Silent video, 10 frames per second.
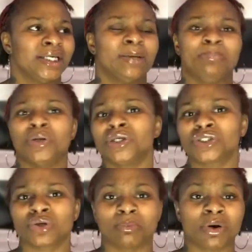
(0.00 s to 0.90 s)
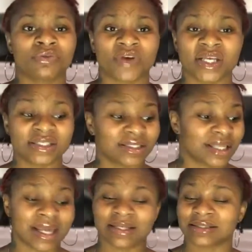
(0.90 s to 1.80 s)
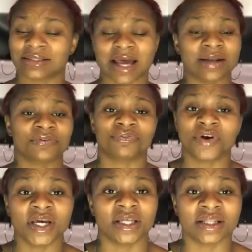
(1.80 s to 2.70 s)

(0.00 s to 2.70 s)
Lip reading: push or motivation, that is not a friend.